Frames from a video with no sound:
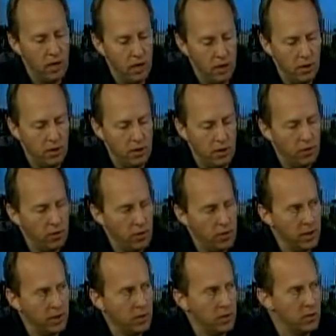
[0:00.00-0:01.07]
the other
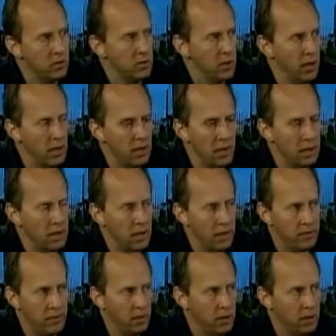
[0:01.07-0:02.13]
thing is, it doesn't have
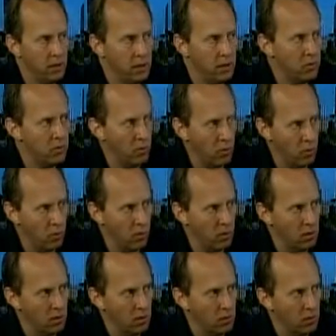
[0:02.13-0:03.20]
to be an either or.
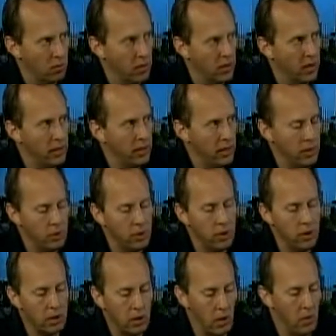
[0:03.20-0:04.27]
Right? It can be a
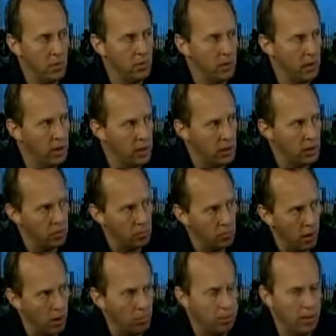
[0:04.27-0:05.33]
combination,
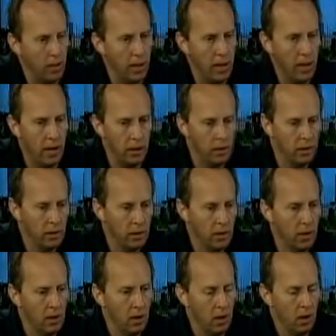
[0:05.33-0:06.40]
a blend
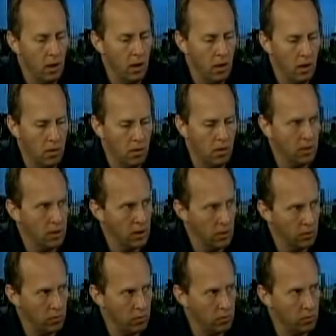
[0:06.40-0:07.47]
of,
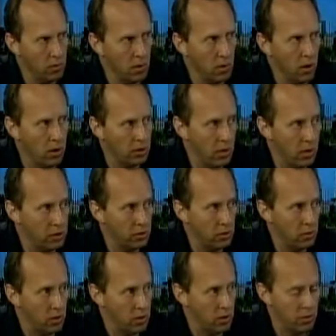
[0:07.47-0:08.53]
some online
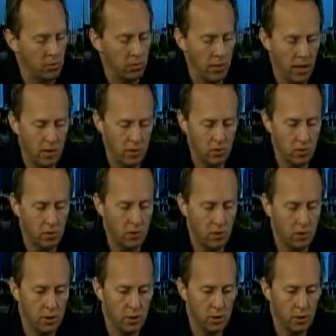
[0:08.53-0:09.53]
instruction, some classroom instruction.